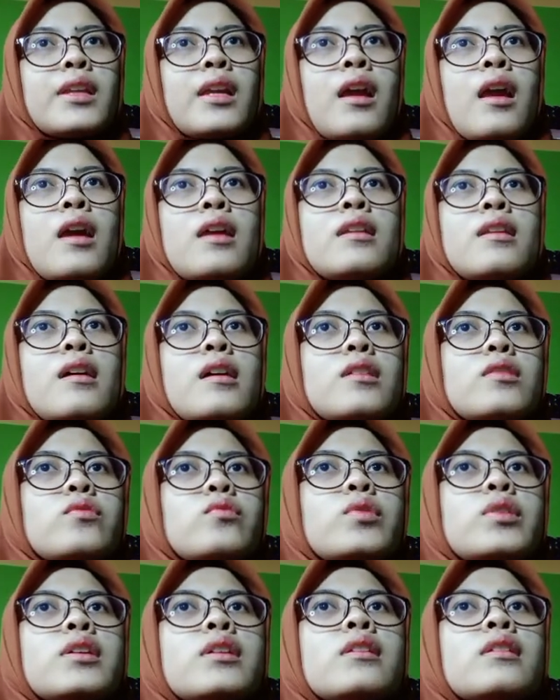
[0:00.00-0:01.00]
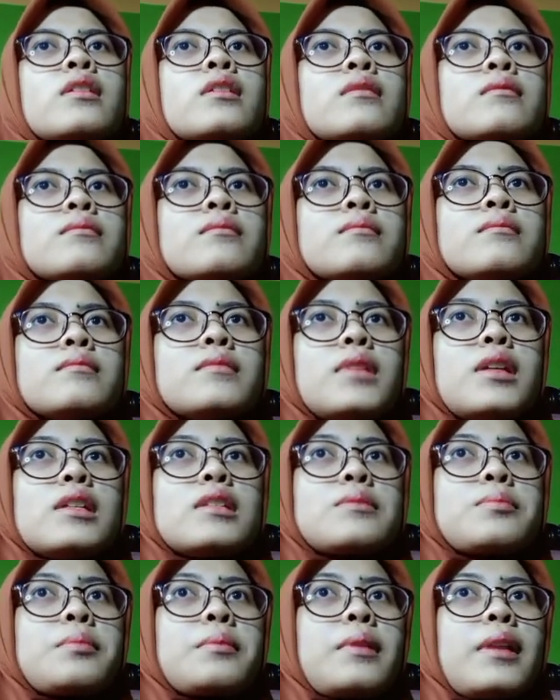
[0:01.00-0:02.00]
And I will
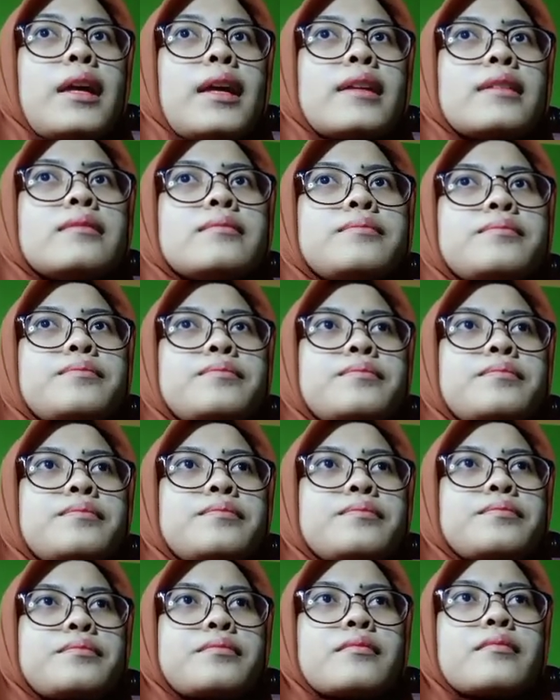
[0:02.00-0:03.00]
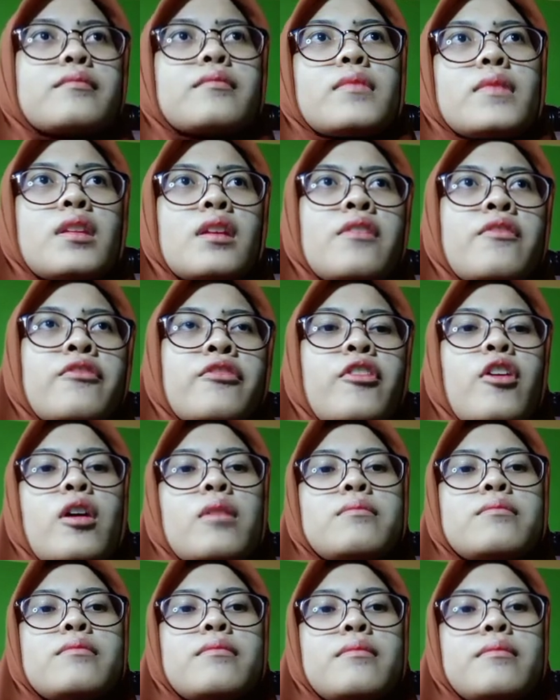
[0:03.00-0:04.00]
explain
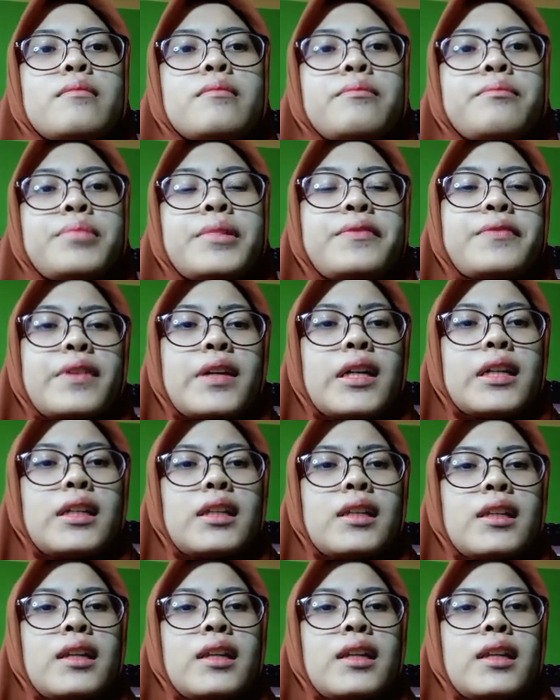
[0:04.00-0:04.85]
from be broad.